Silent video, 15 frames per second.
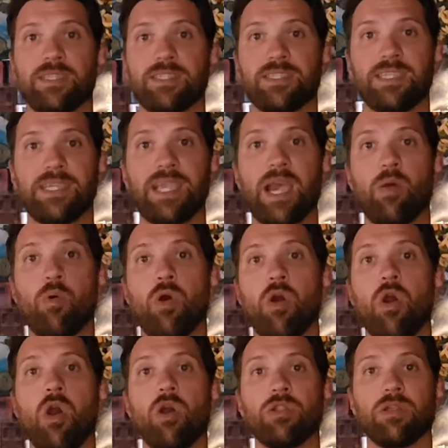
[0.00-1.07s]
to see how
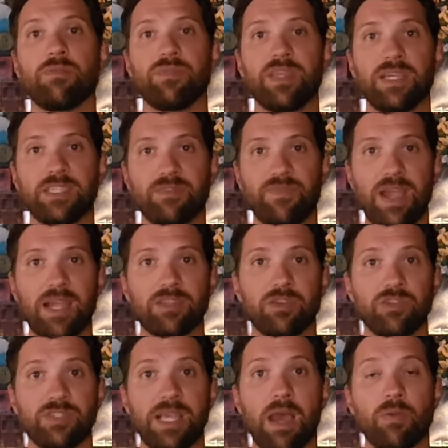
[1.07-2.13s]
all of this
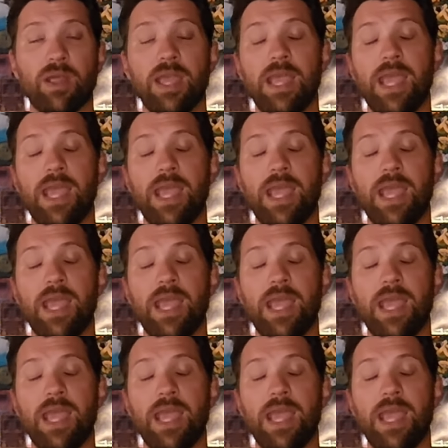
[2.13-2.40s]
factors out,